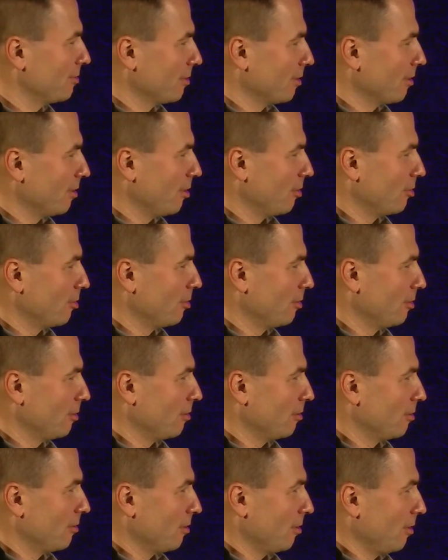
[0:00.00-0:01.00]
think are
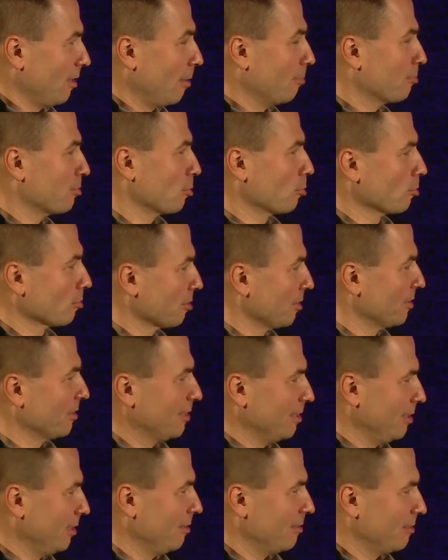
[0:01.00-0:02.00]
the absolutely
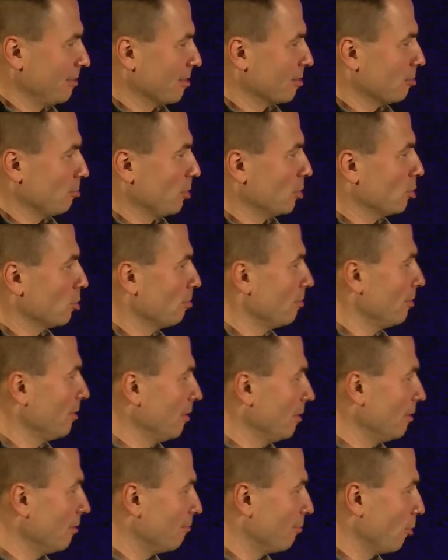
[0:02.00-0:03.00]
key things we should
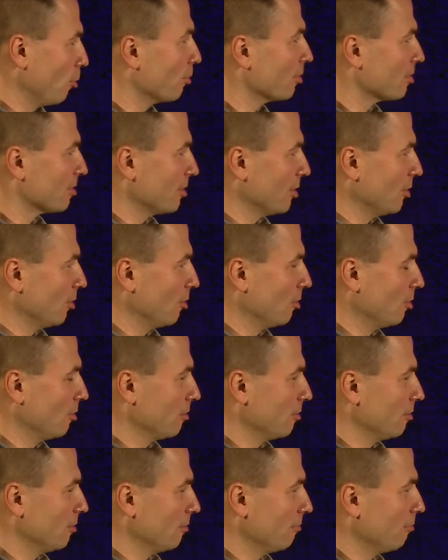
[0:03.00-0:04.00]
be focusing
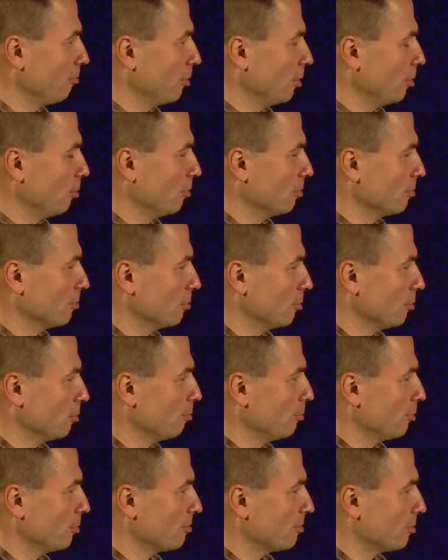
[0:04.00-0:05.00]
on if we want
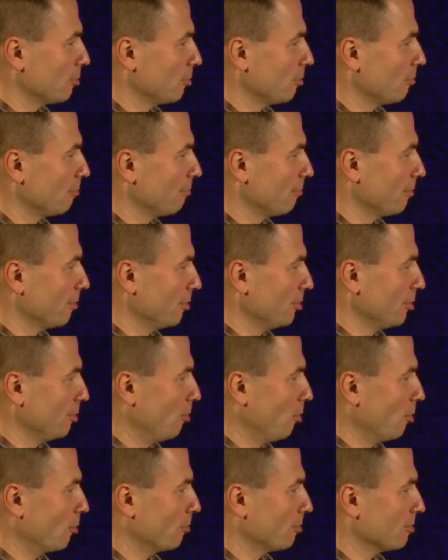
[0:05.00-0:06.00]
to preserve
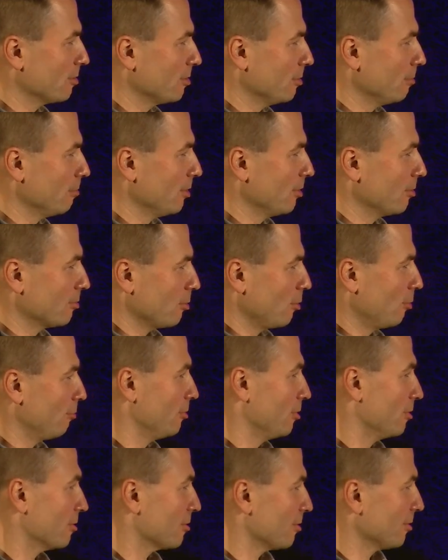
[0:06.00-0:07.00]
democracy? Because
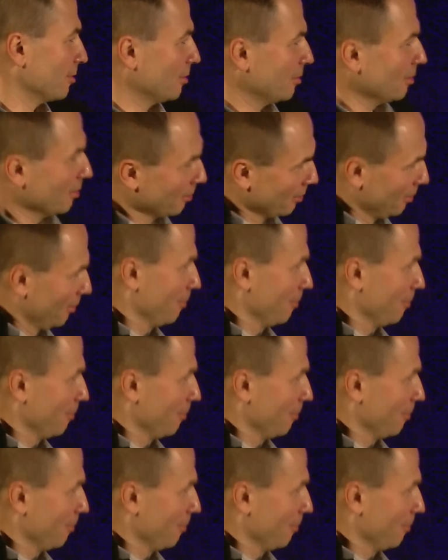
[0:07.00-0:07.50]
obviously,